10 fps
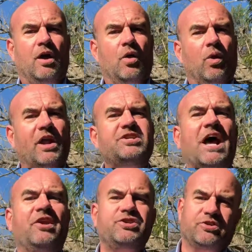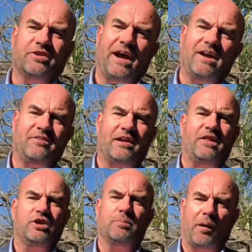Well, I'd challenge you today and say
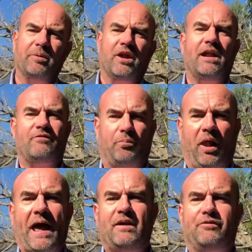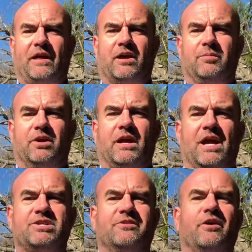that you probably don't have a plan for that
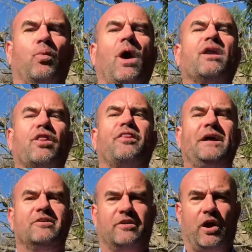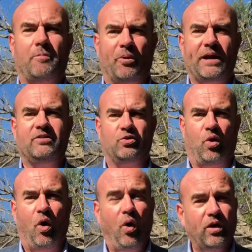communication. So one of the things that I bring to
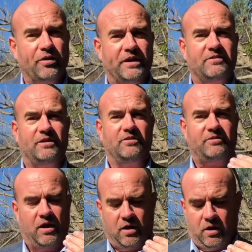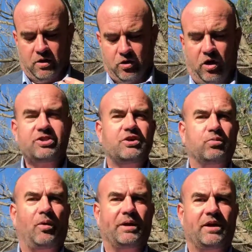all of this is not just
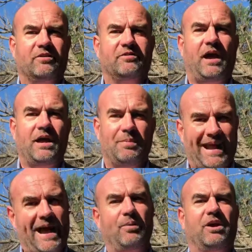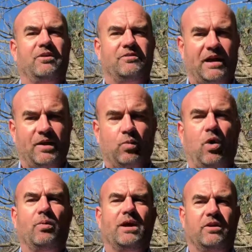what we're going to say, but how we're going to say it and
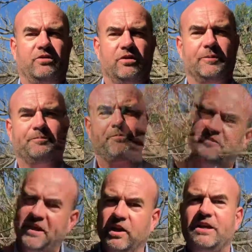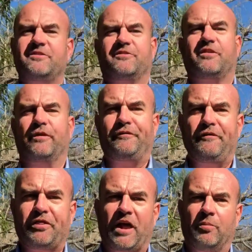what we're going to do. This then leads us to the
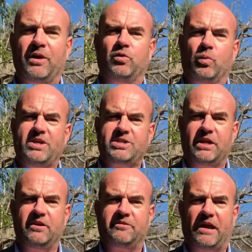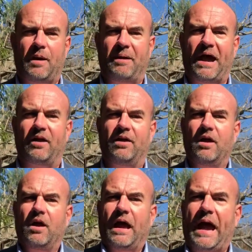fifth element, which is about
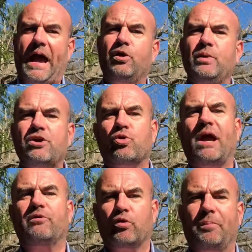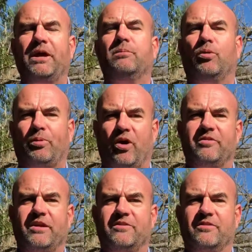how do we create repeatable
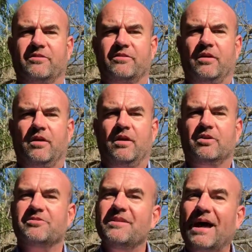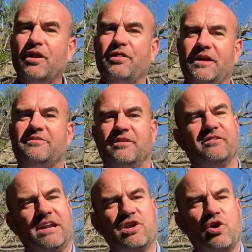processes? Because none of this is
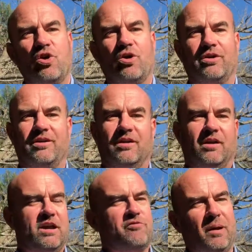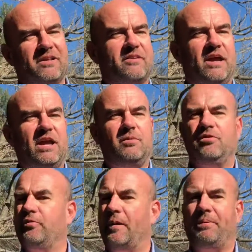any good if my team,
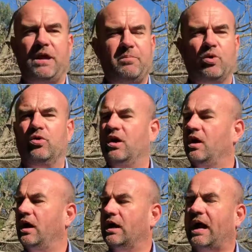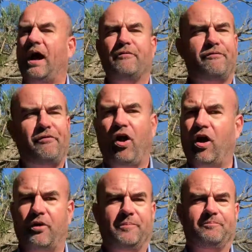if my people can't
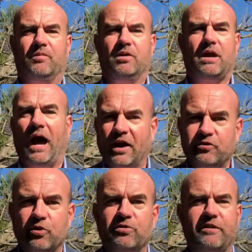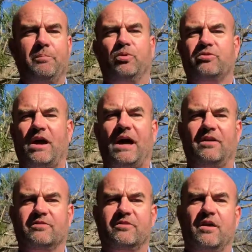follow, can't do simple
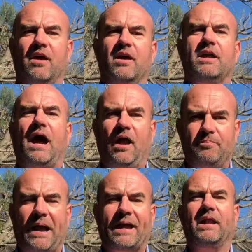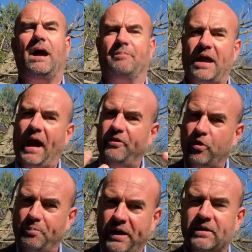tasks, can't back it up, can't
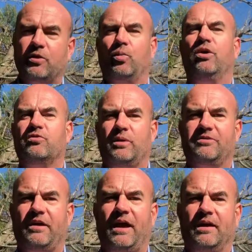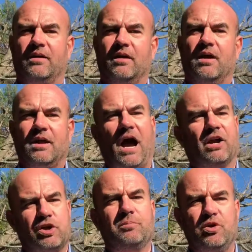repeat the words we're saying,
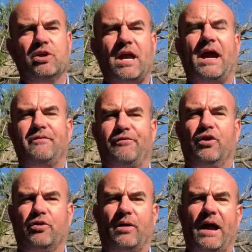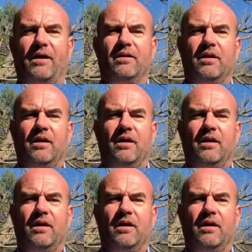can't communicate further out.